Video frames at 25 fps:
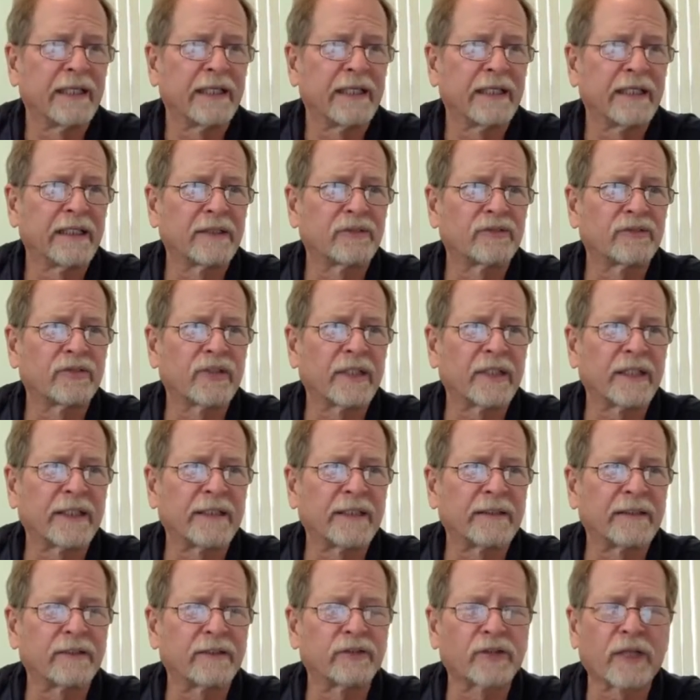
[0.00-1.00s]
It's
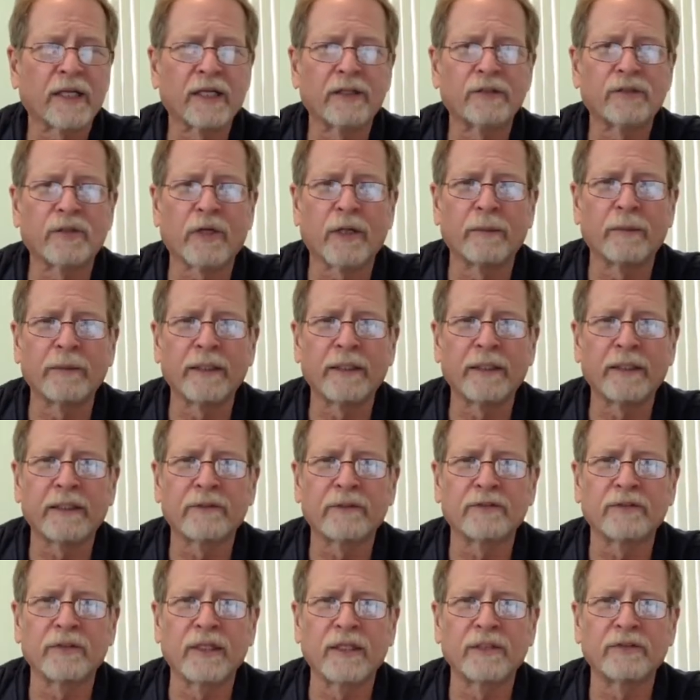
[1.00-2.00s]
kind of troubling.
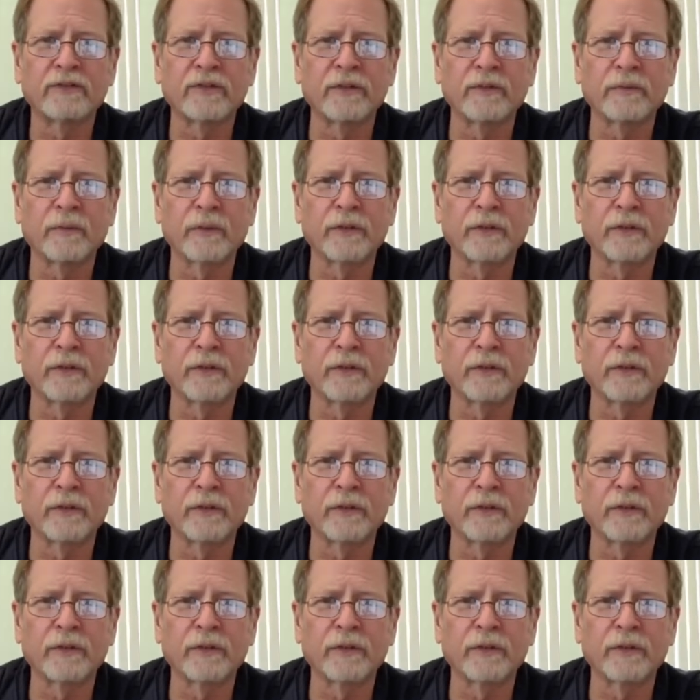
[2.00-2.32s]
It's nice that